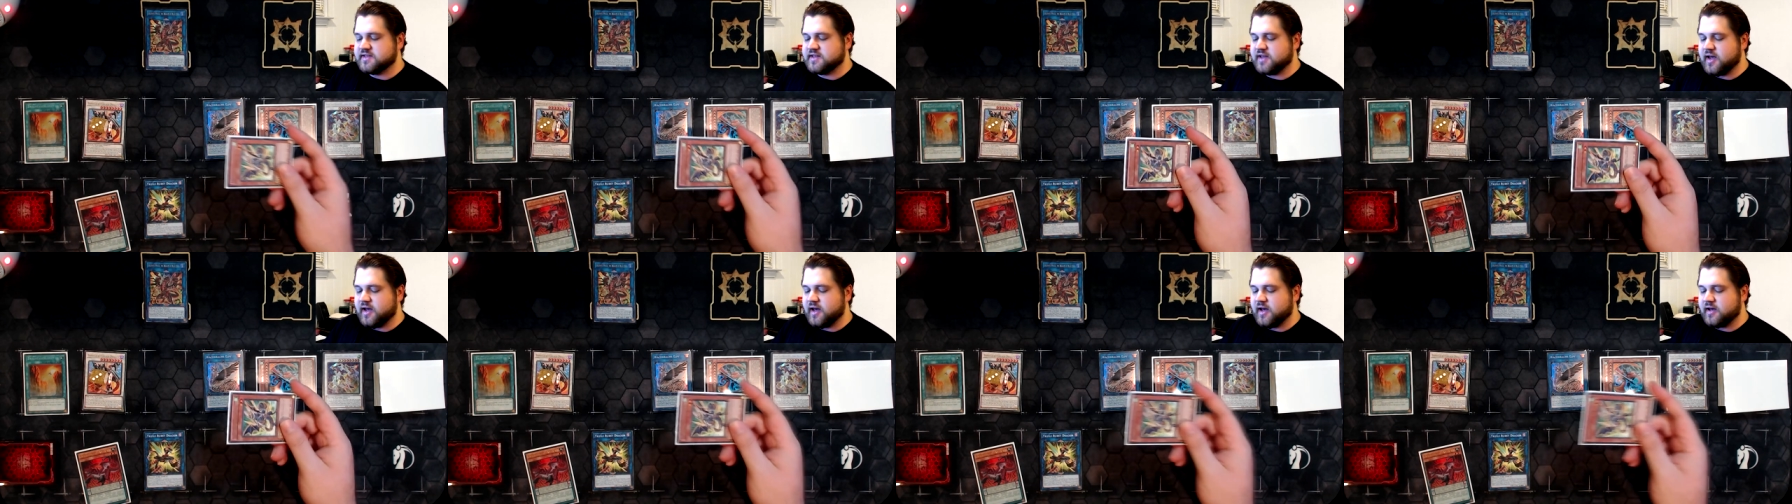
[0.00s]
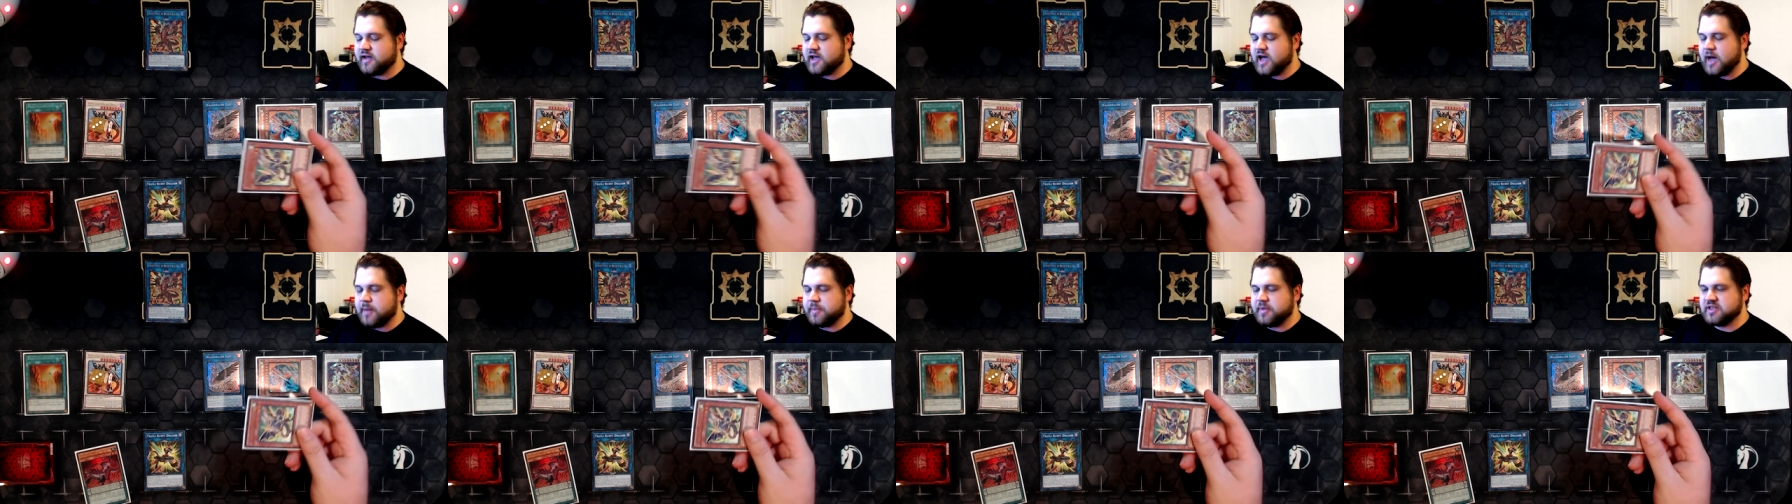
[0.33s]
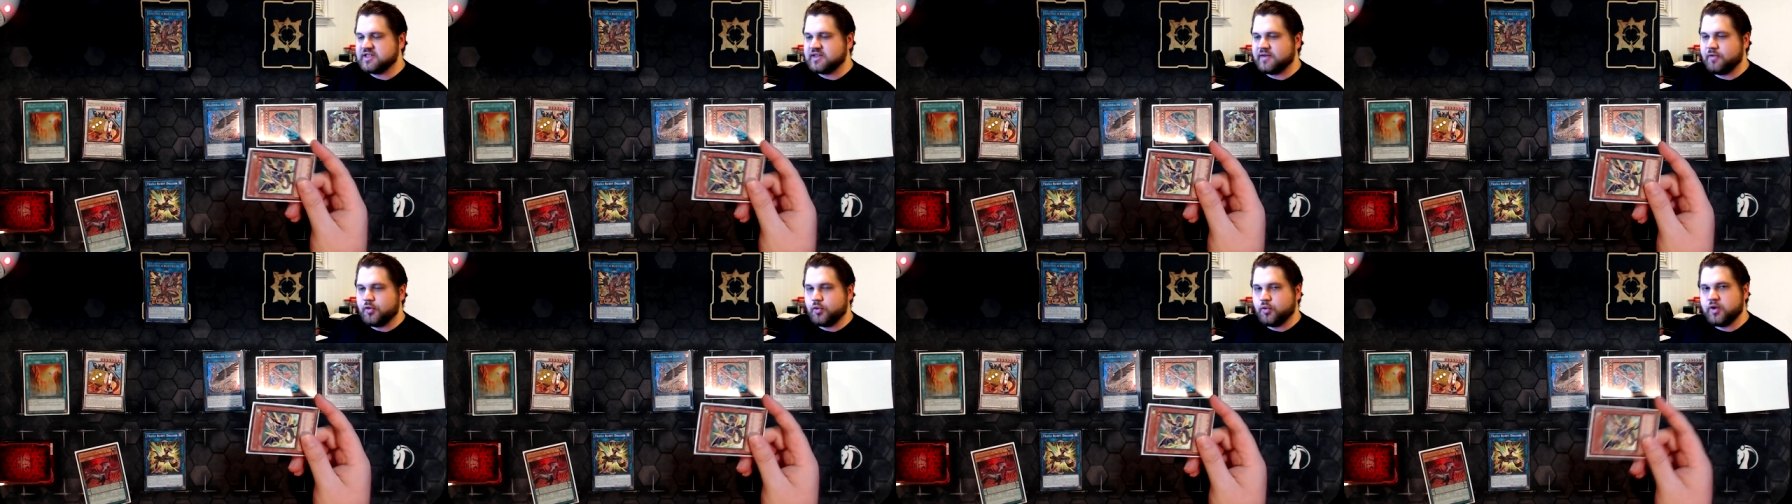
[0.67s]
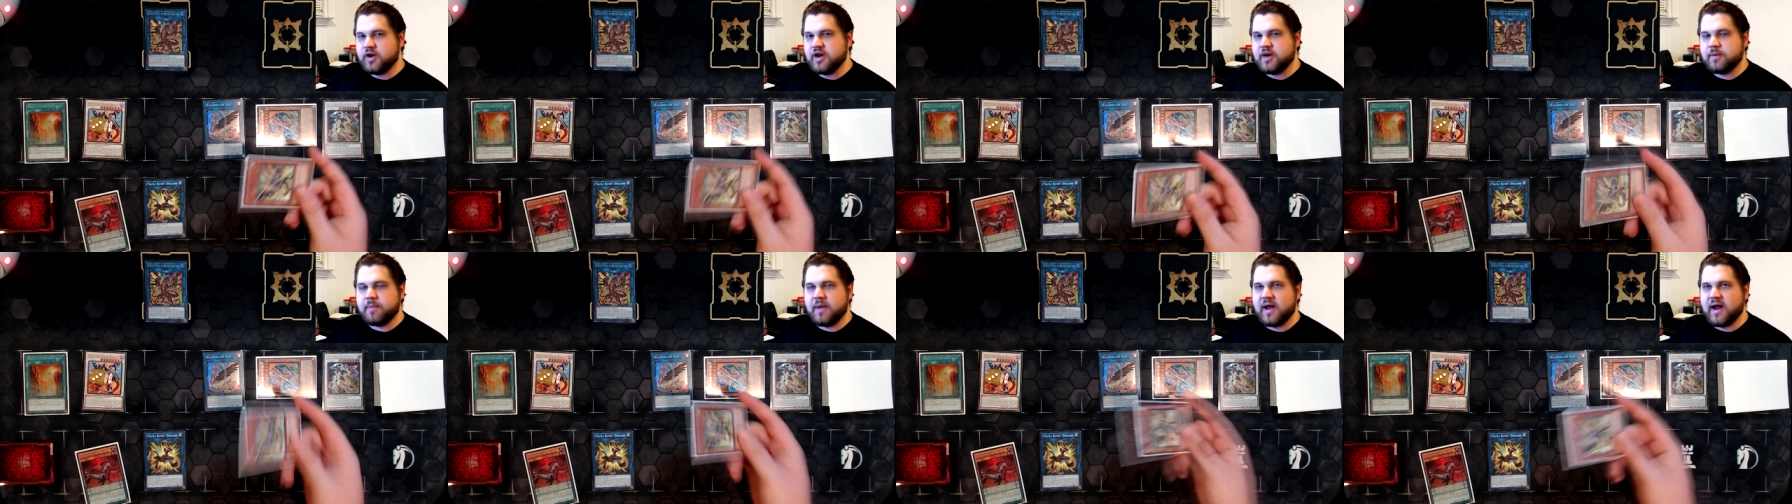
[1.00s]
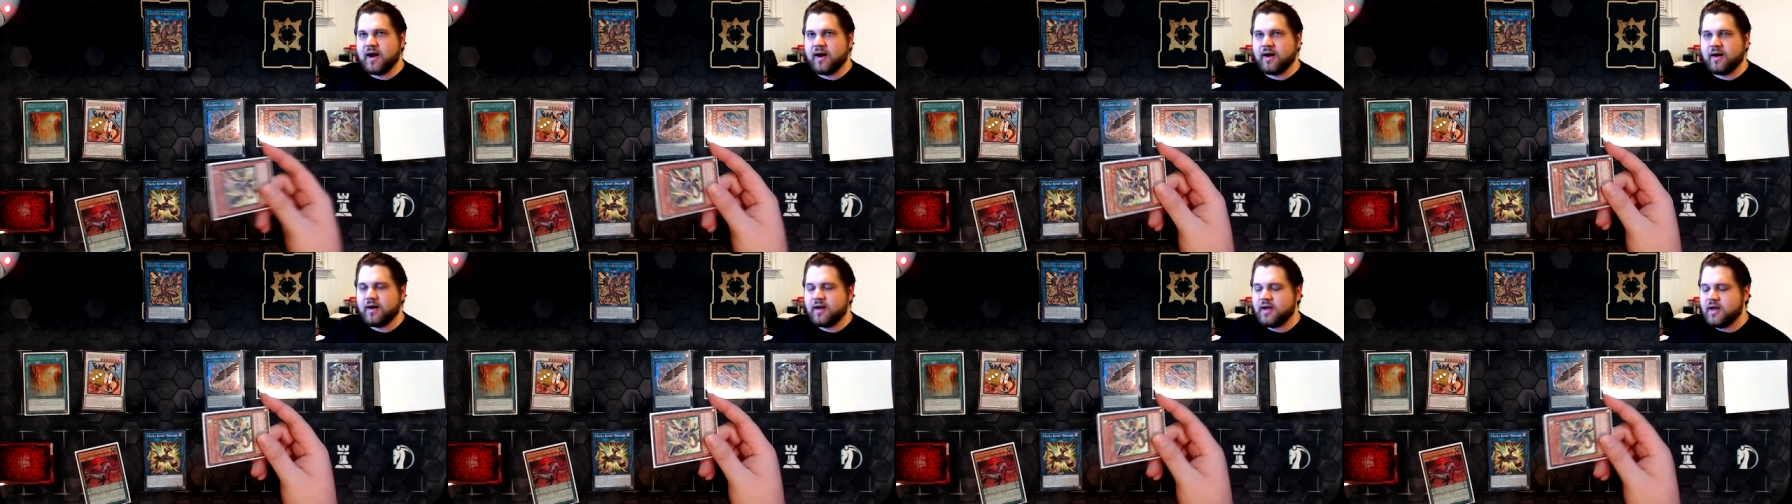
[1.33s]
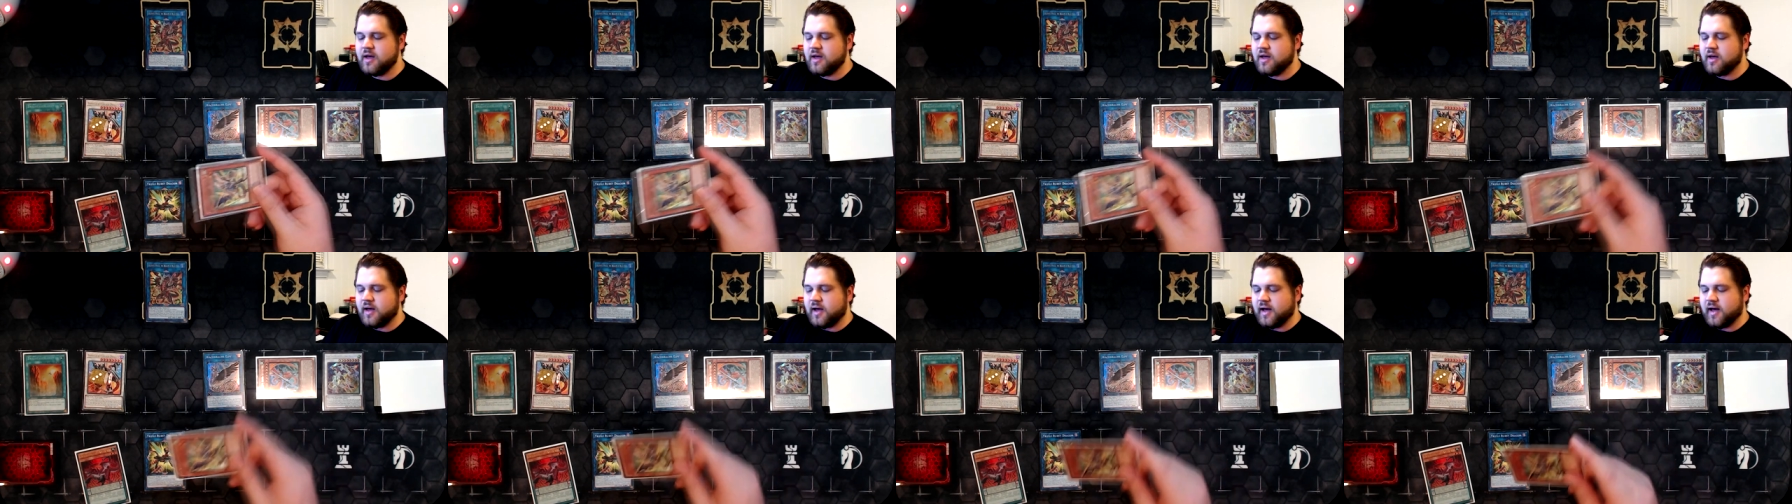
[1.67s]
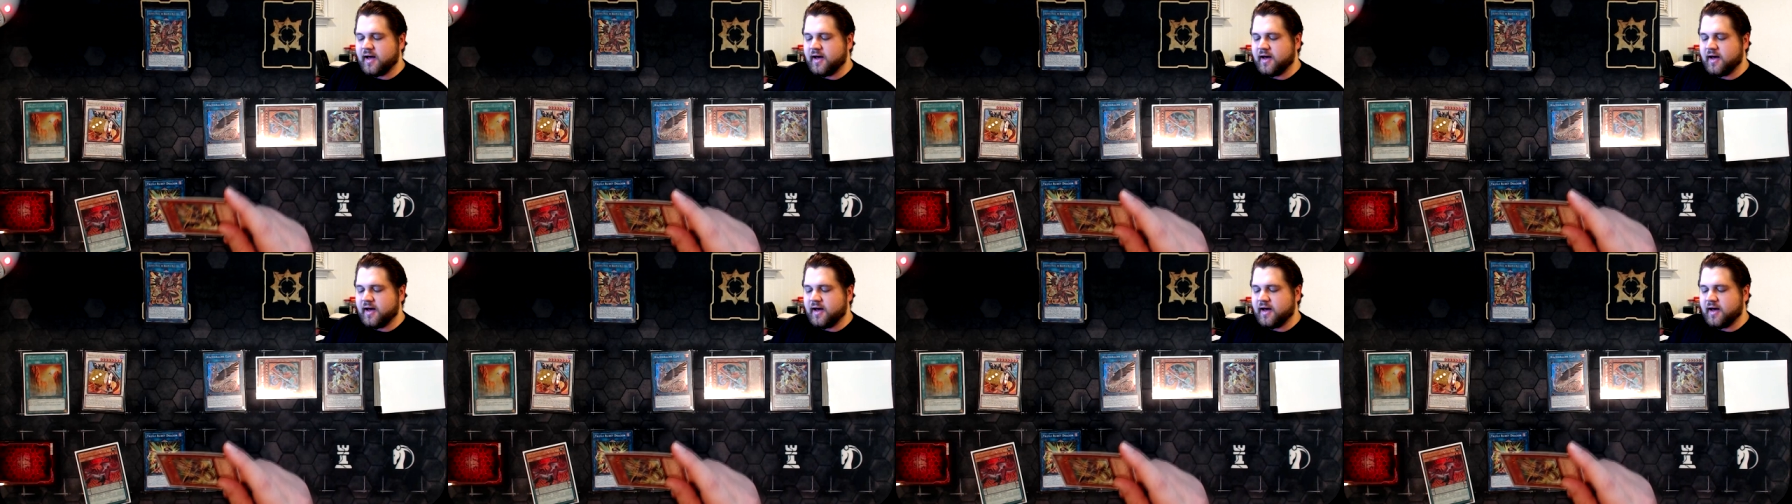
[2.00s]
is uh, copies of a Reedbear